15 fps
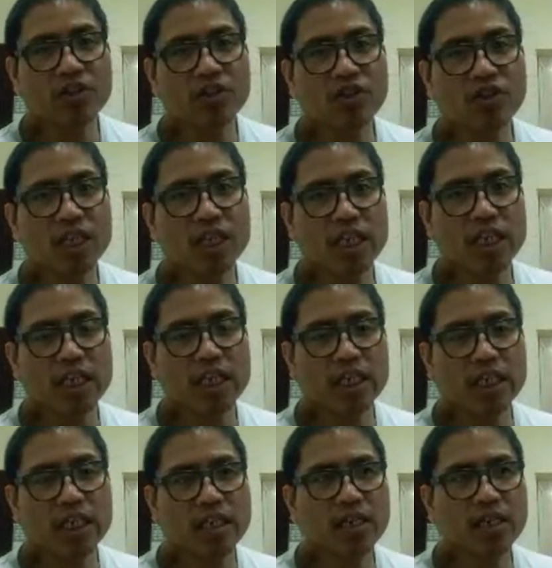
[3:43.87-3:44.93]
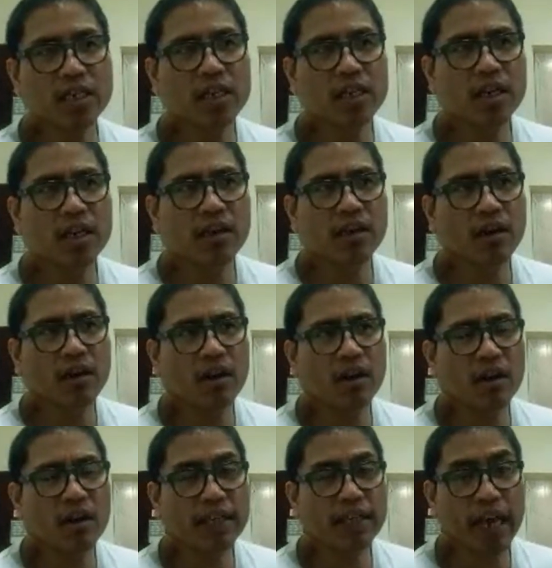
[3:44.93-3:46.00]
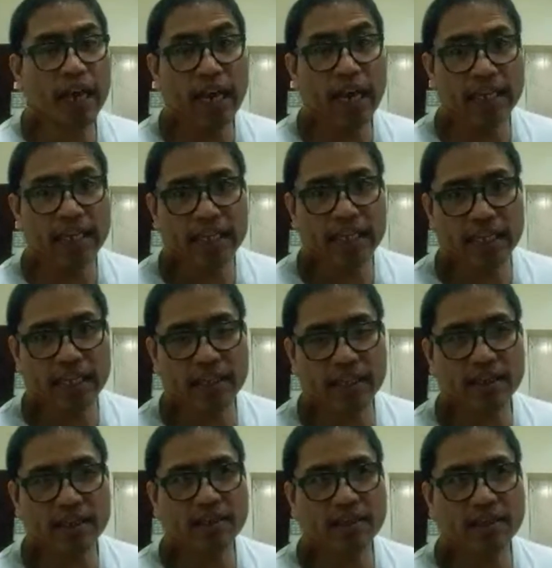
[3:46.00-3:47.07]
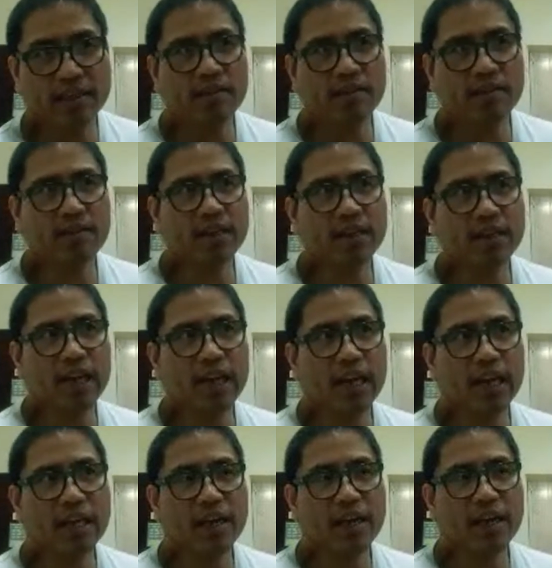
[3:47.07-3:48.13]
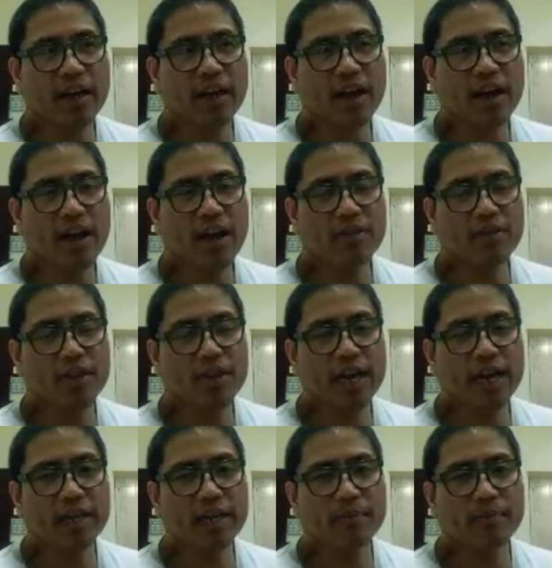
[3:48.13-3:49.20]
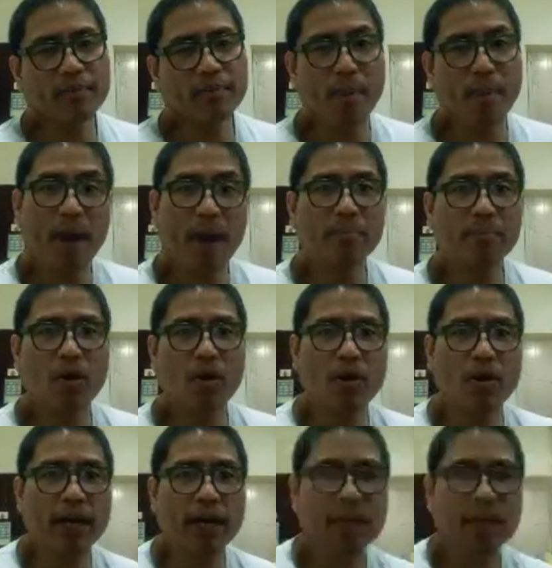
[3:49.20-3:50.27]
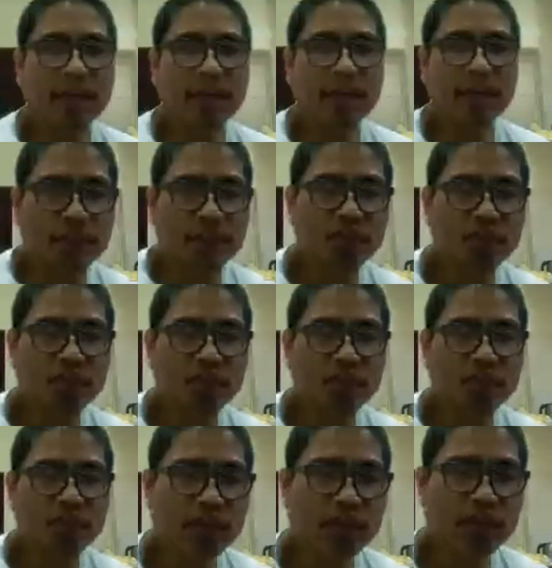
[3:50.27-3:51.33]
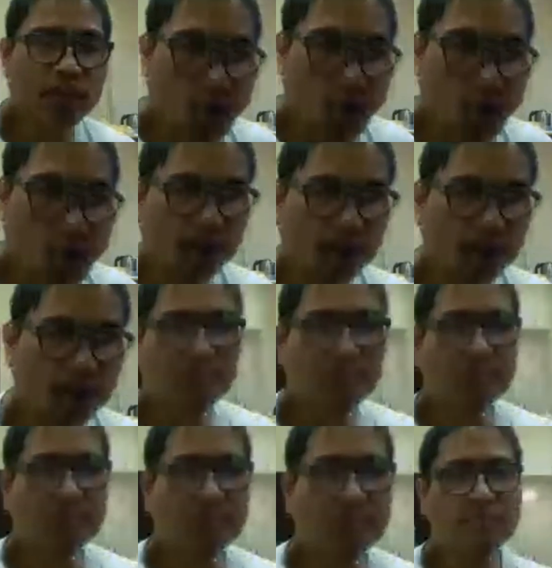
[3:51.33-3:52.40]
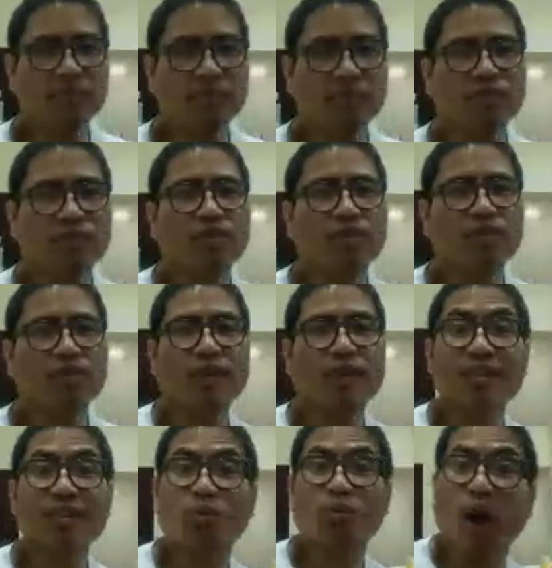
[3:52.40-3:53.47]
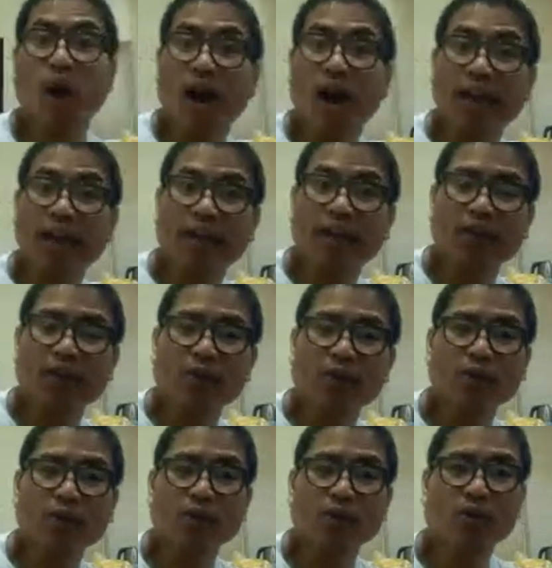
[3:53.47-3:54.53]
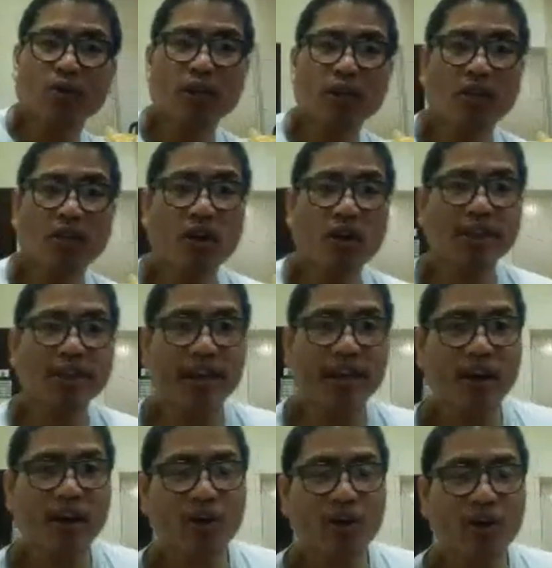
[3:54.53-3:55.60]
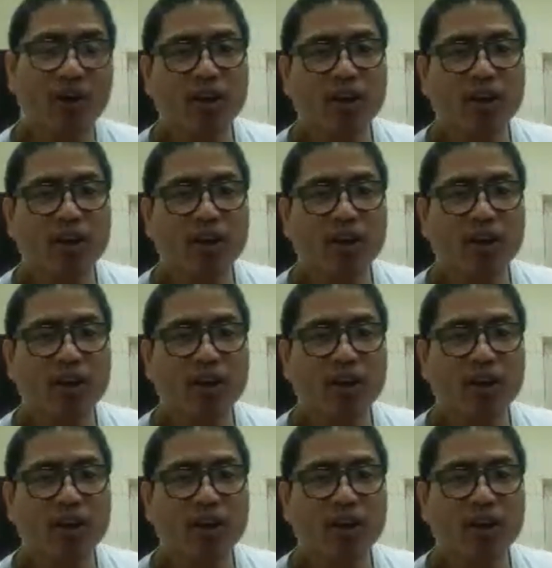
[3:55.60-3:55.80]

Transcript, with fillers: cheese, uh, cake, okay, and then palm oil and coconut oil. So that's why if you're using coconut oil now,